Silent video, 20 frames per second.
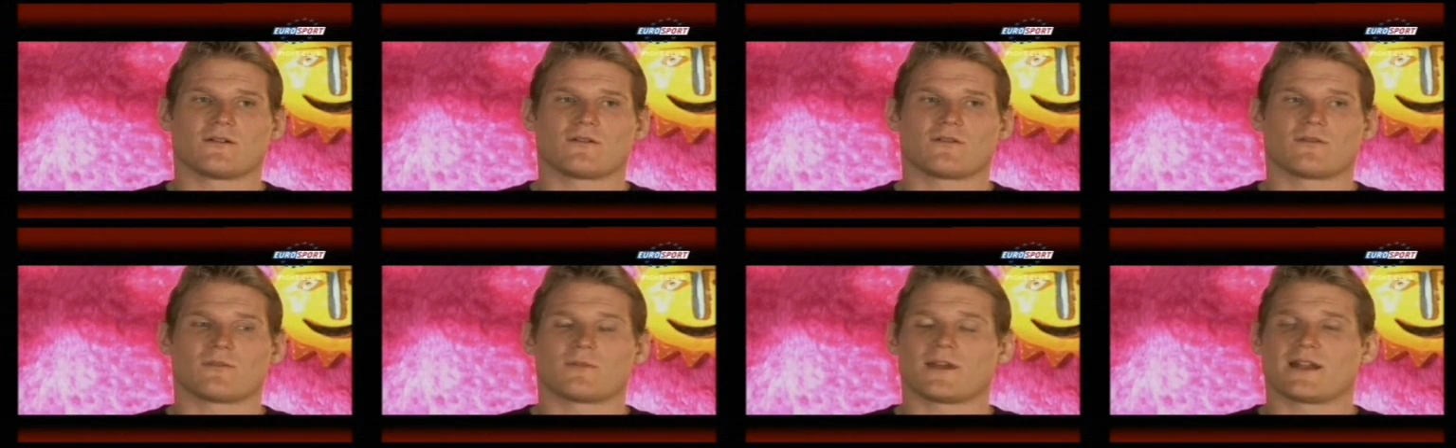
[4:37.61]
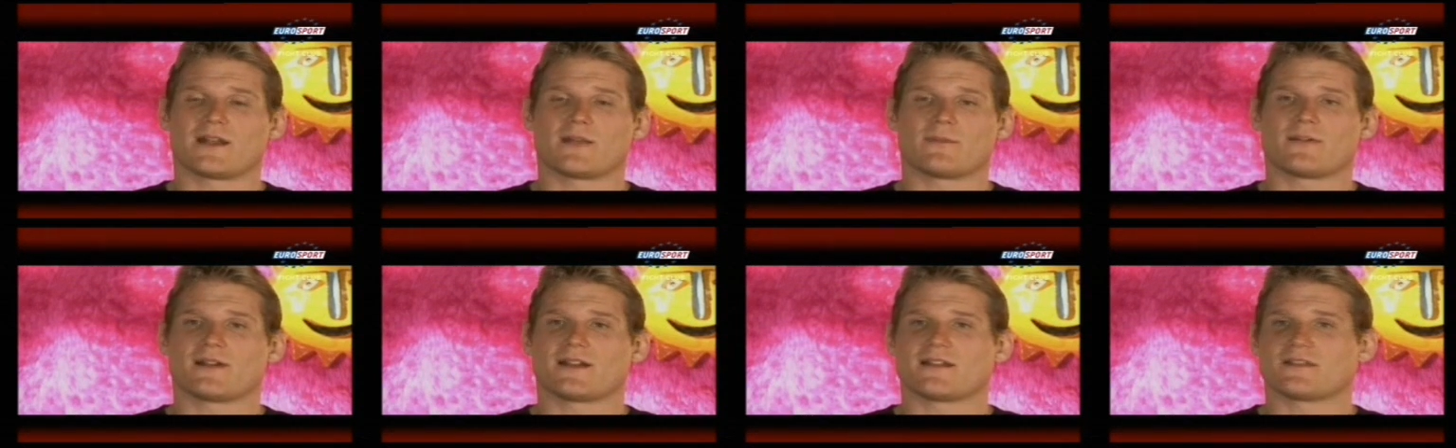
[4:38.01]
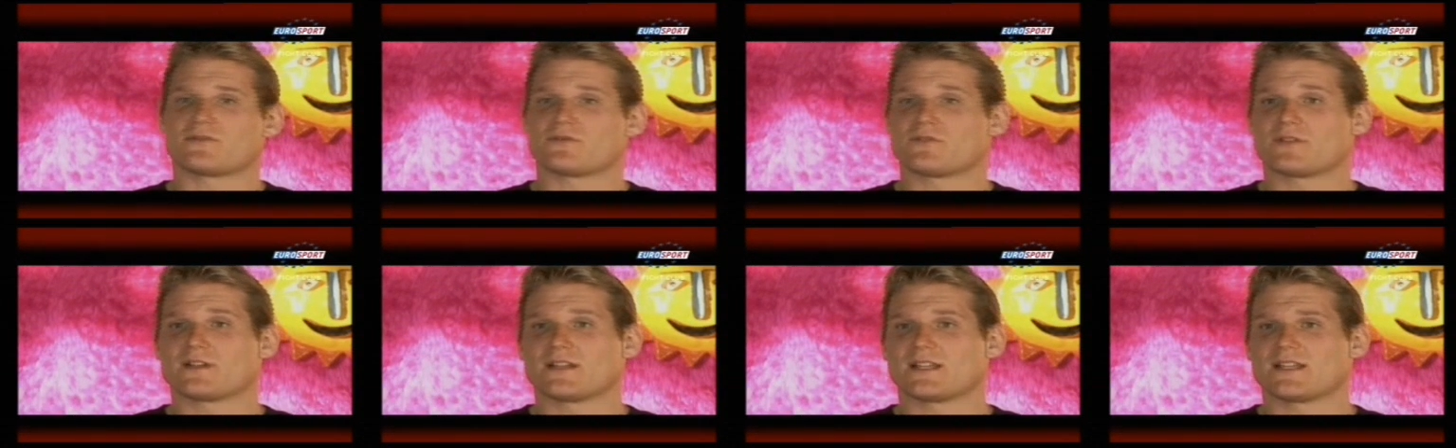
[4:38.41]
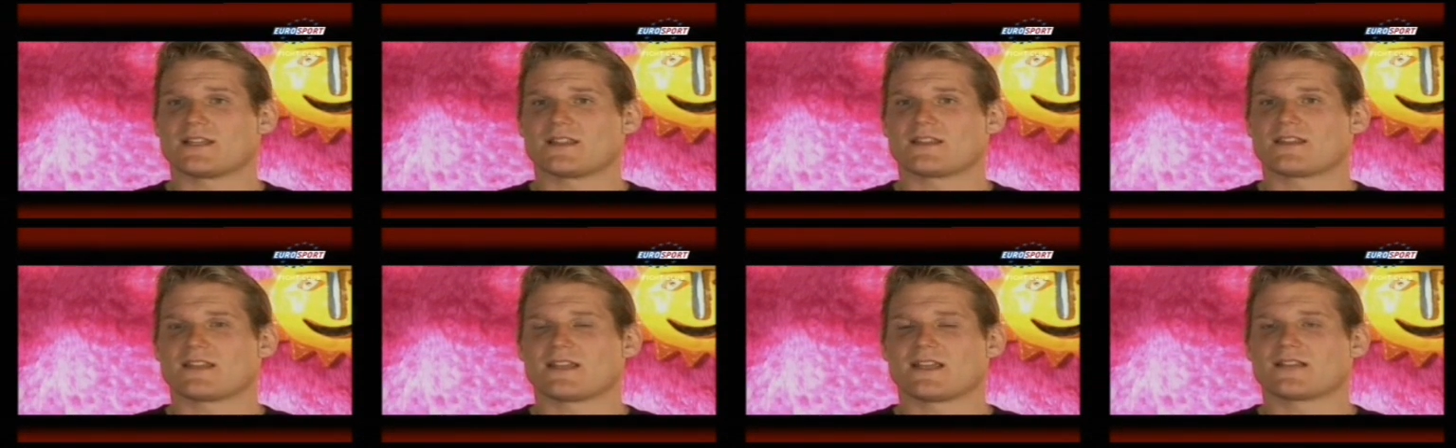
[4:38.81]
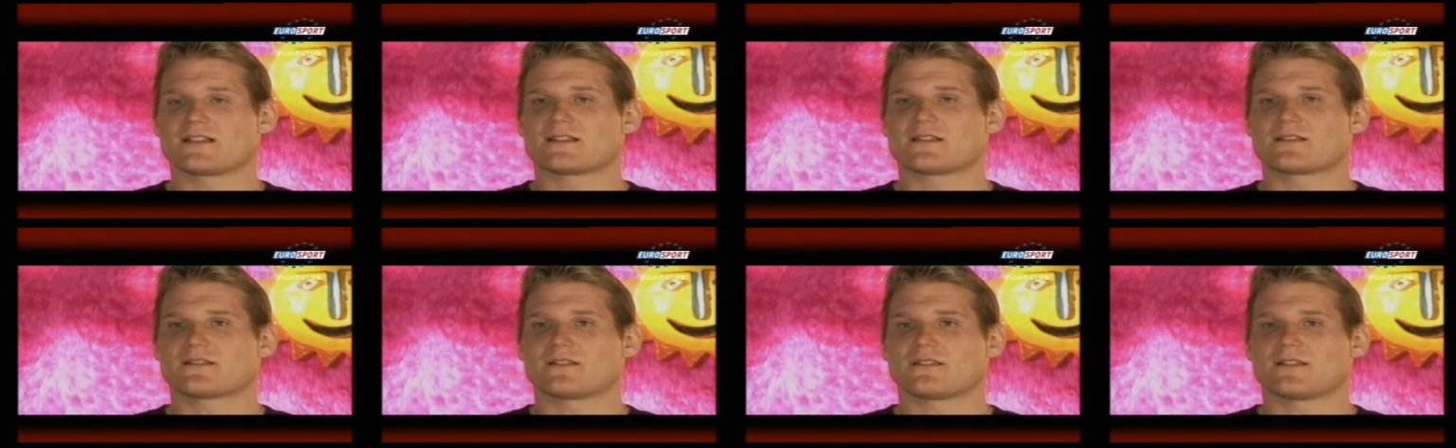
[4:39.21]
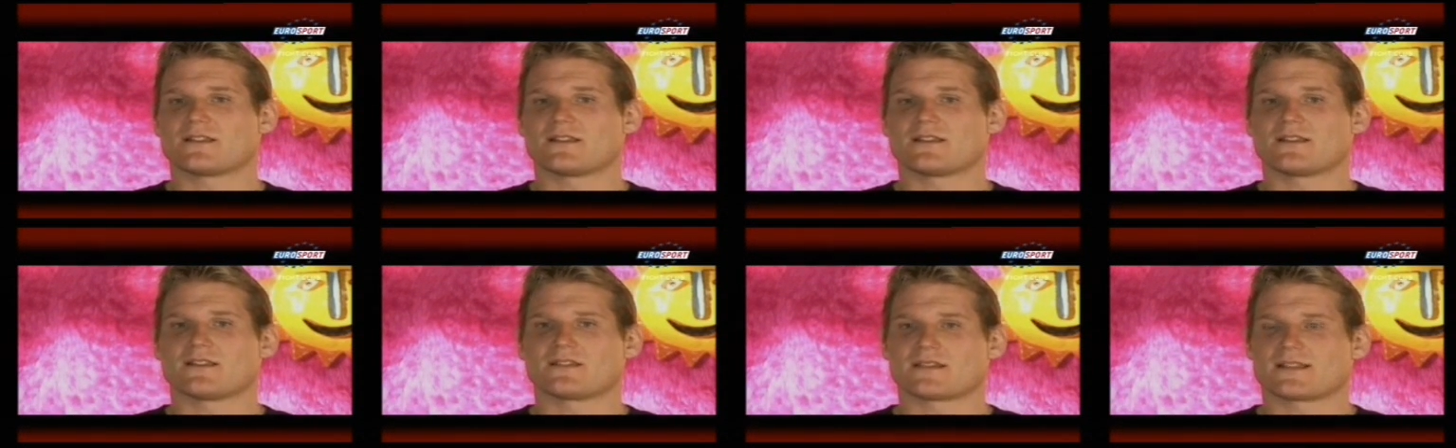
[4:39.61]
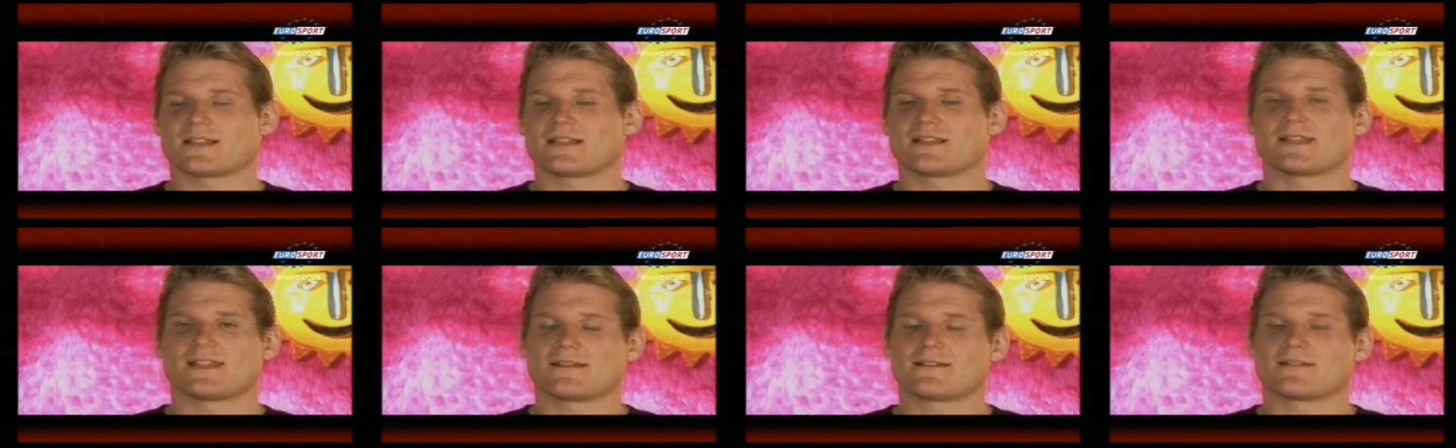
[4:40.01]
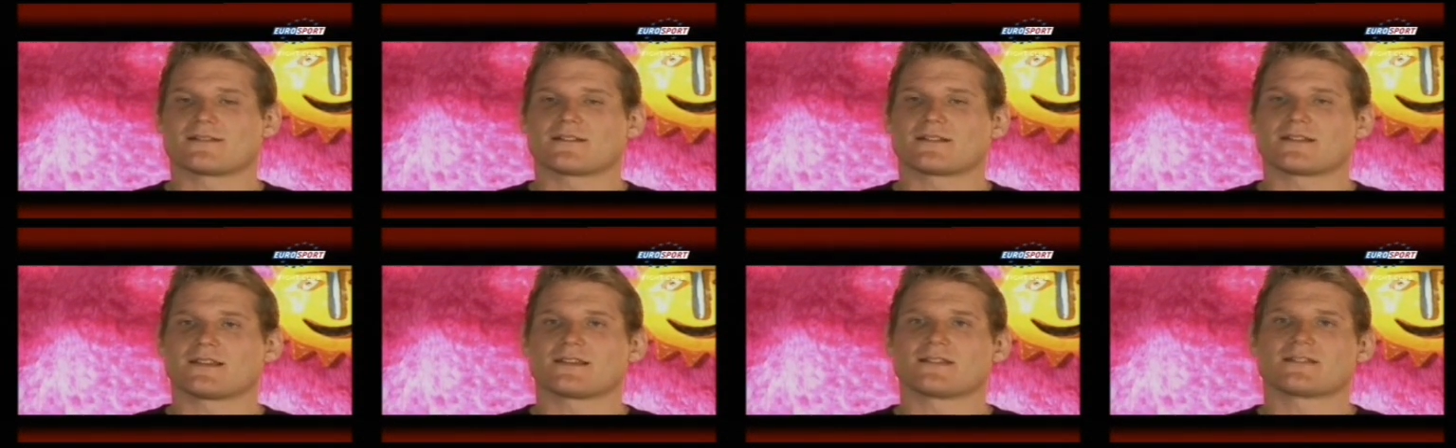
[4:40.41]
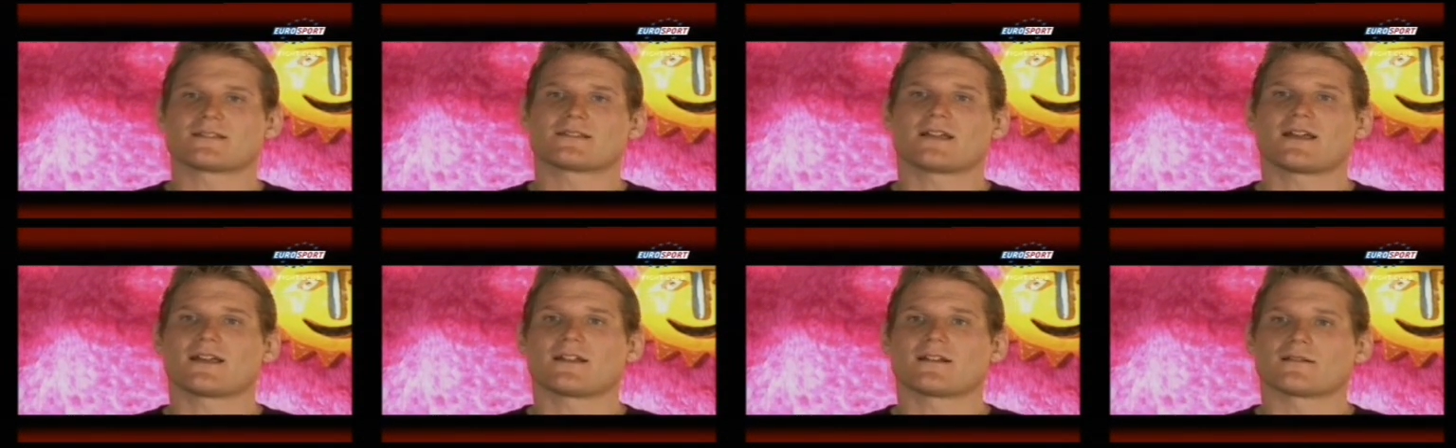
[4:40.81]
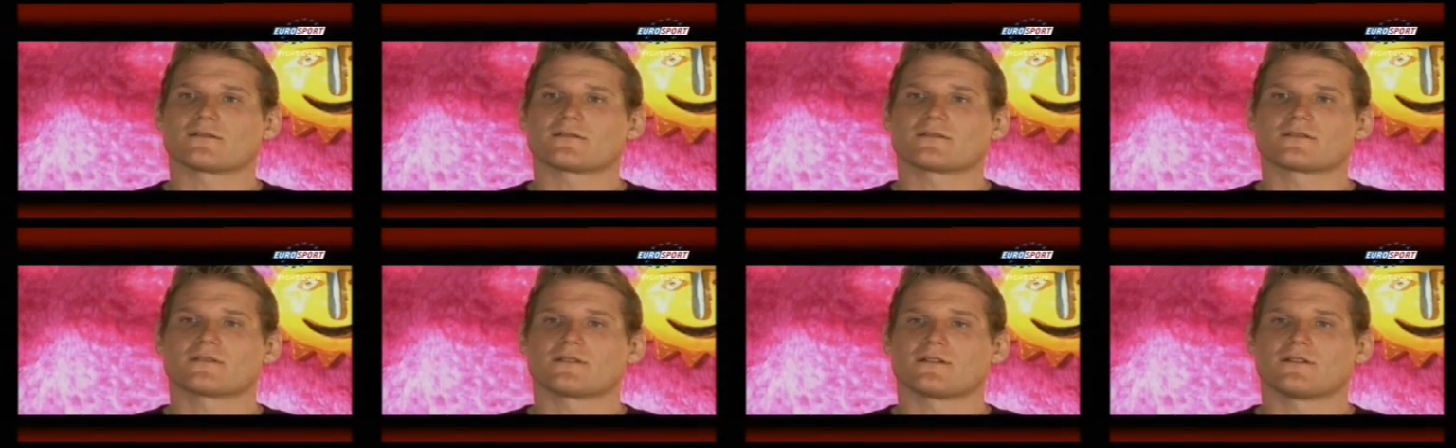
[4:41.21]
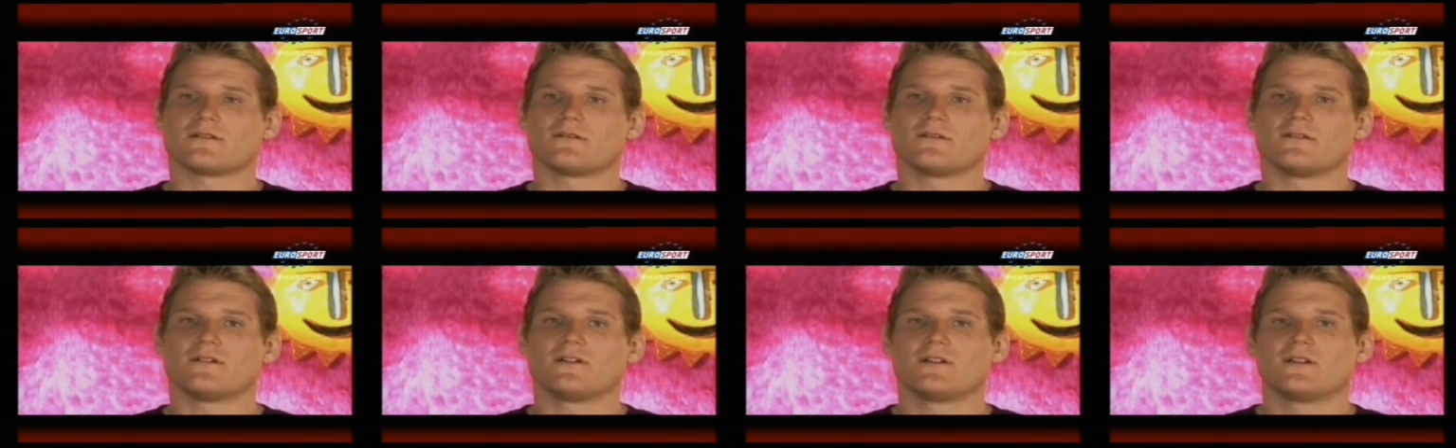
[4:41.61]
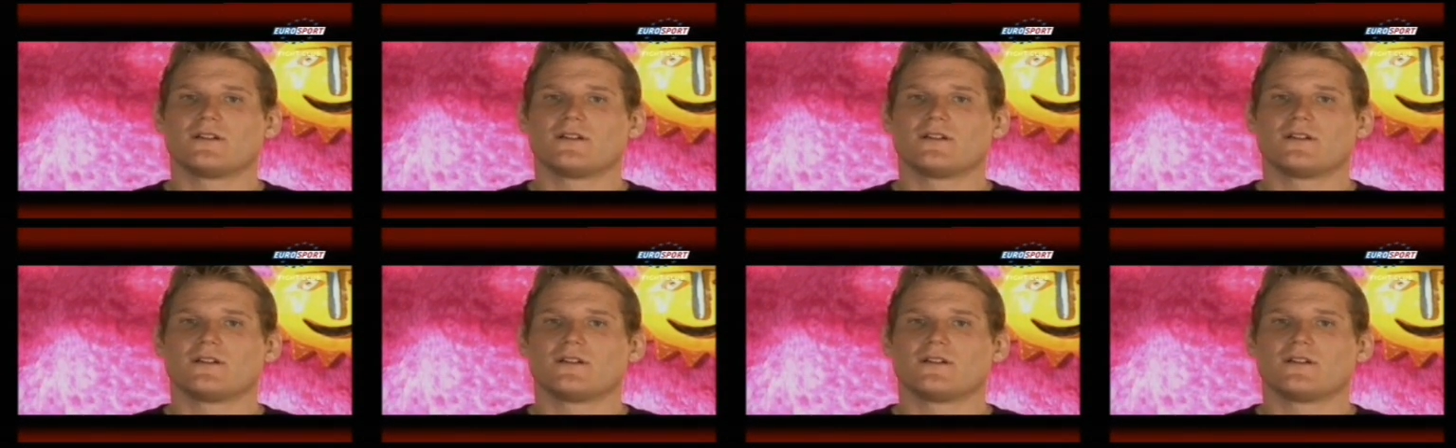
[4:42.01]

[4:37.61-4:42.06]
anybody who really thinks is a contender to his title. So